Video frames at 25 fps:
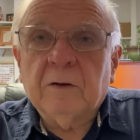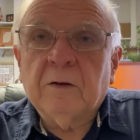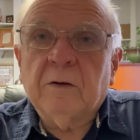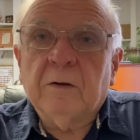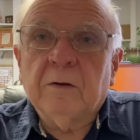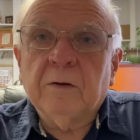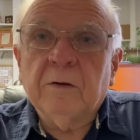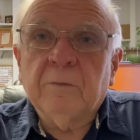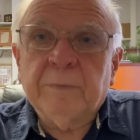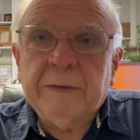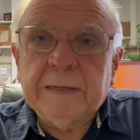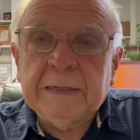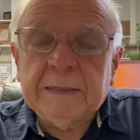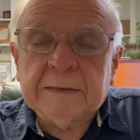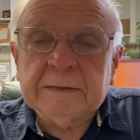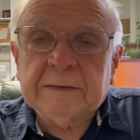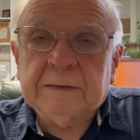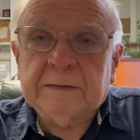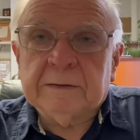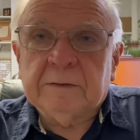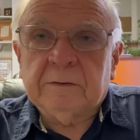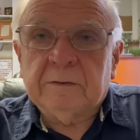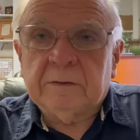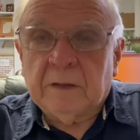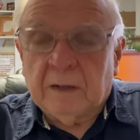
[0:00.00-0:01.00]
could be
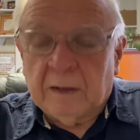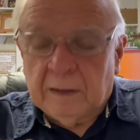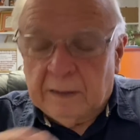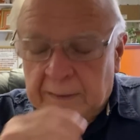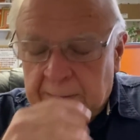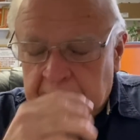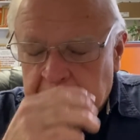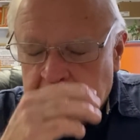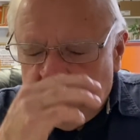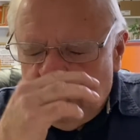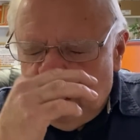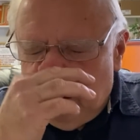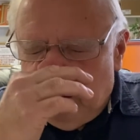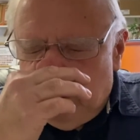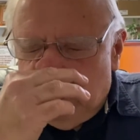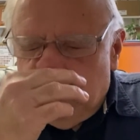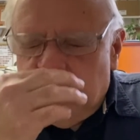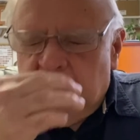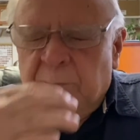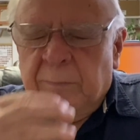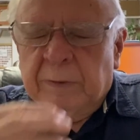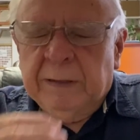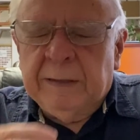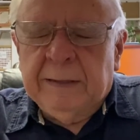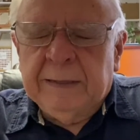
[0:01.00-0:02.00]
considered odd.
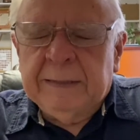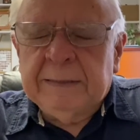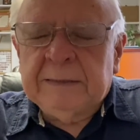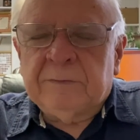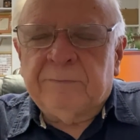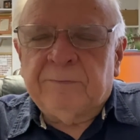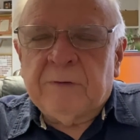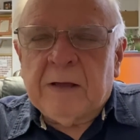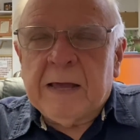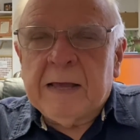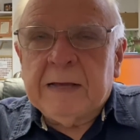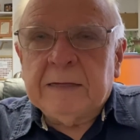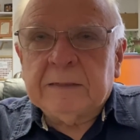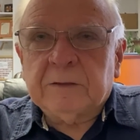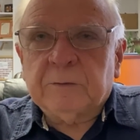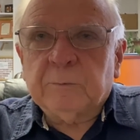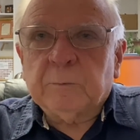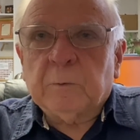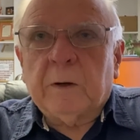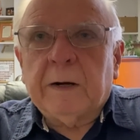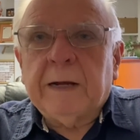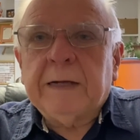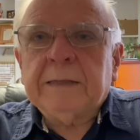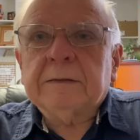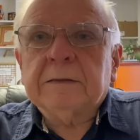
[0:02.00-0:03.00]
But these facts
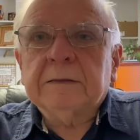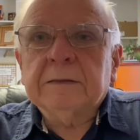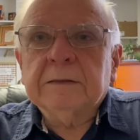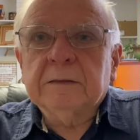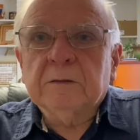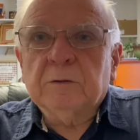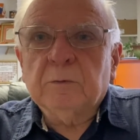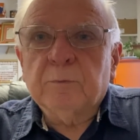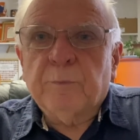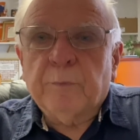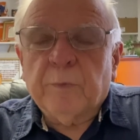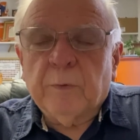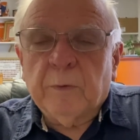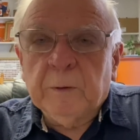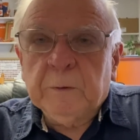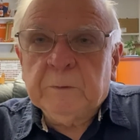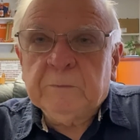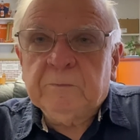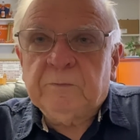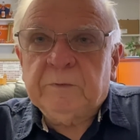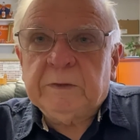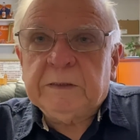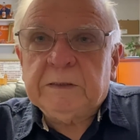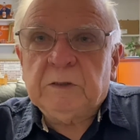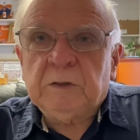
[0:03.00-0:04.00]
were actually the
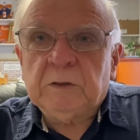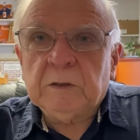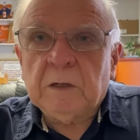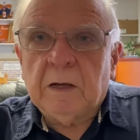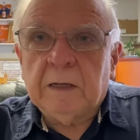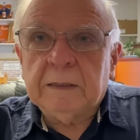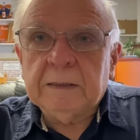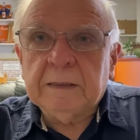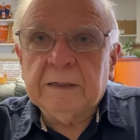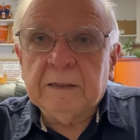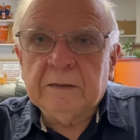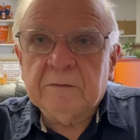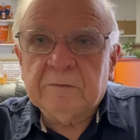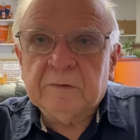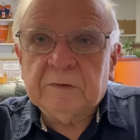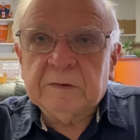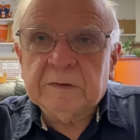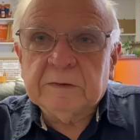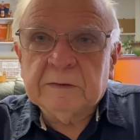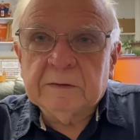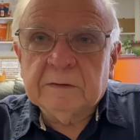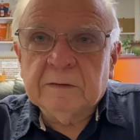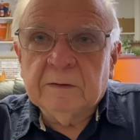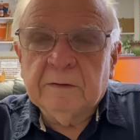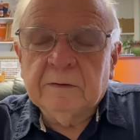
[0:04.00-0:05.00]
proof that John gives
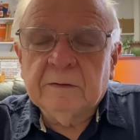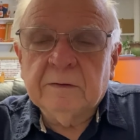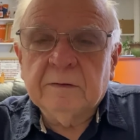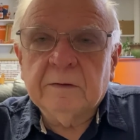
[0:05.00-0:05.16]
us